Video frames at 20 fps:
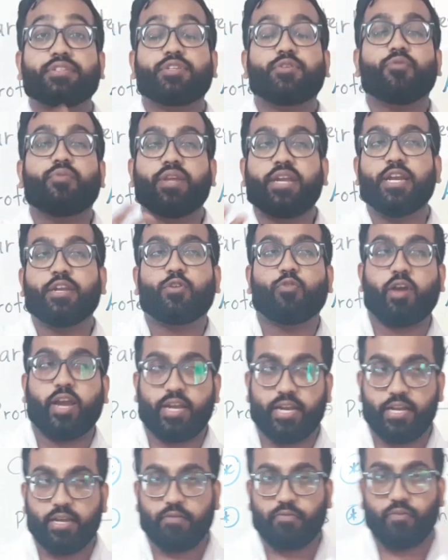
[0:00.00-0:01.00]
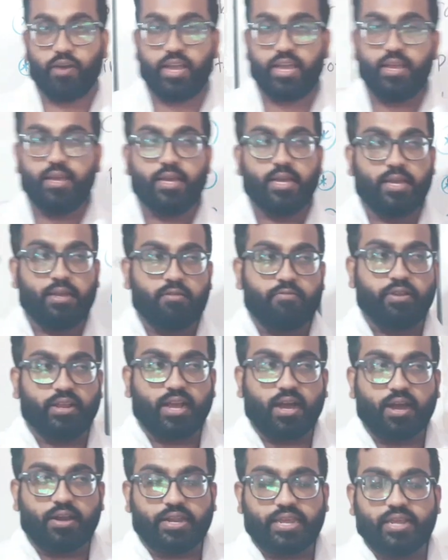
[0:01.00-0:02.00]
you need to identify
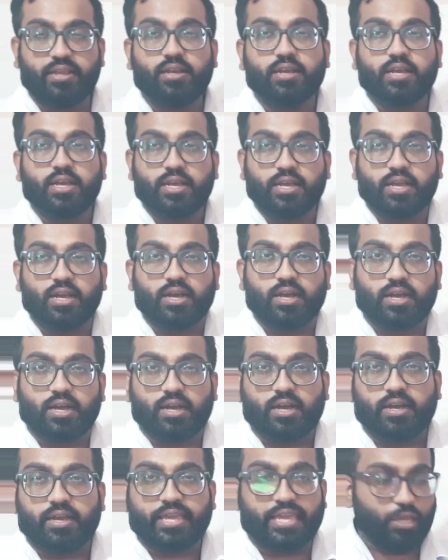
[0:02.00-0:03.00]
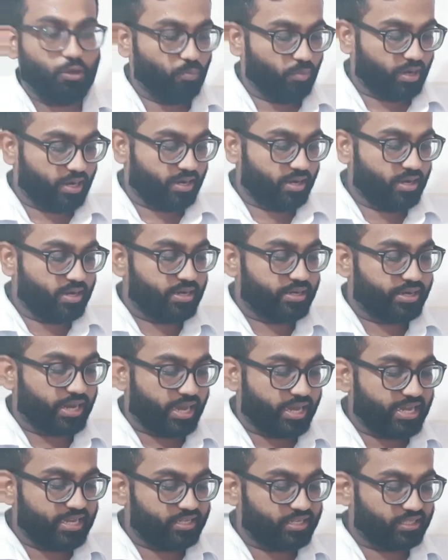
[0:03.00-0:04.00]
regarding human
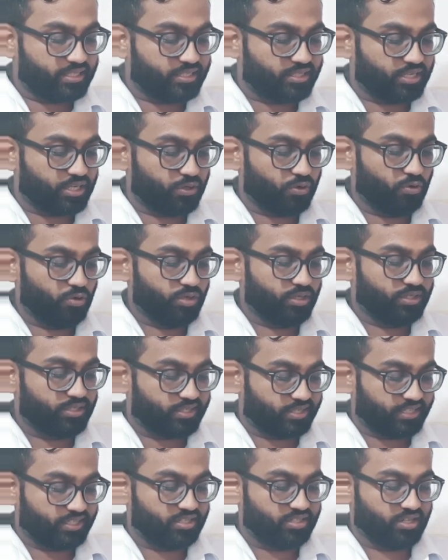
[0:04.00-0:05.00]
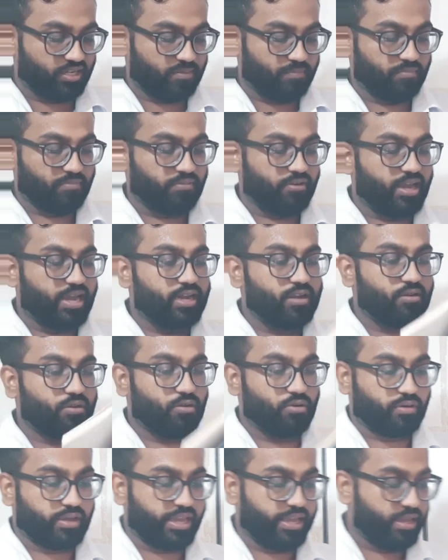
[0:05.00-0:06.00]
digestive system, right?
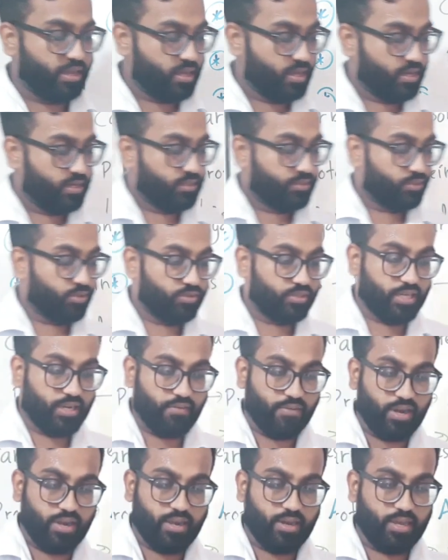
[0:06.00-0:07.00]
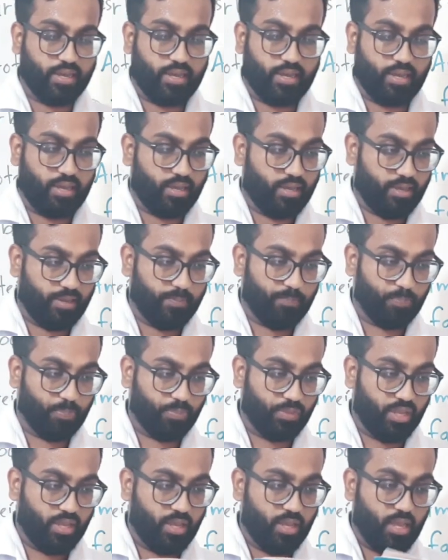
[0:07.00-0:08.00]
Okay. So children,
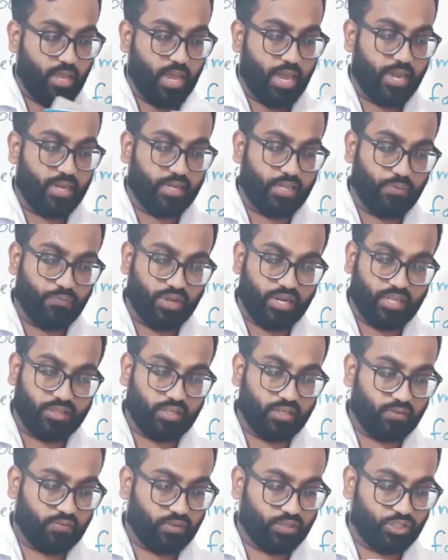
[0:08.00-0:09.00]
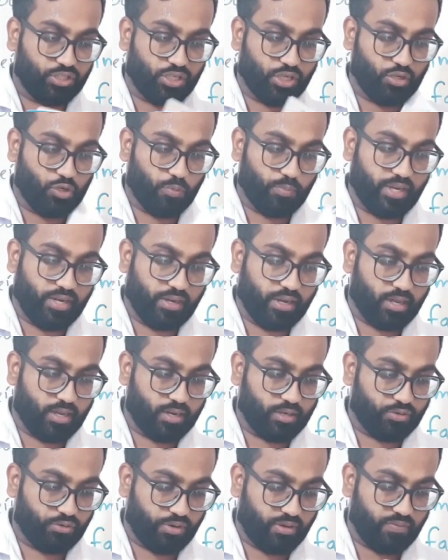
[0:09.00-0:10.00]
I'll give another question to
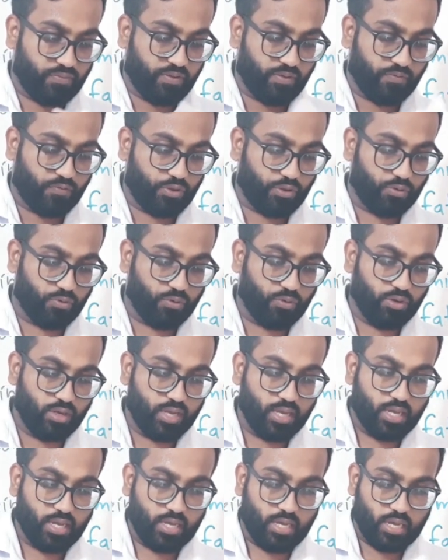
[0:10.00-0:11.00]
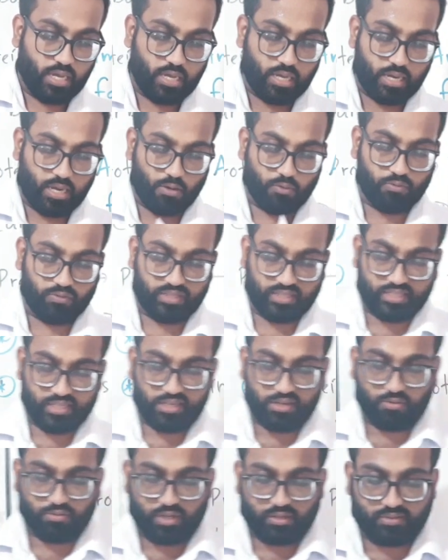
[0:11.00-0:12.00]
refer for you. Now this is
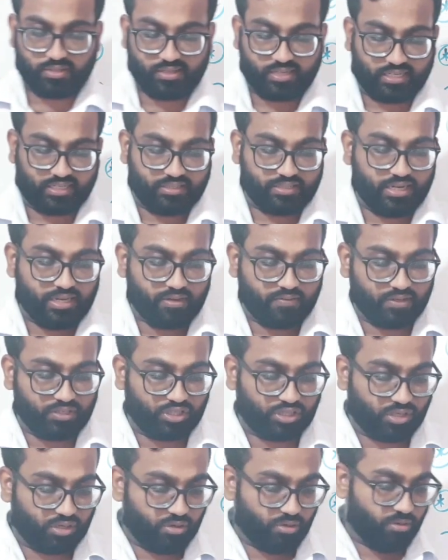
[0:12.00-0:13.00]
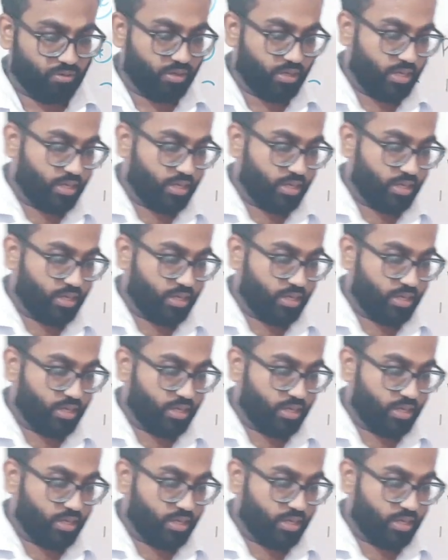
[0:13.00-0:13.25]
2016 question, no?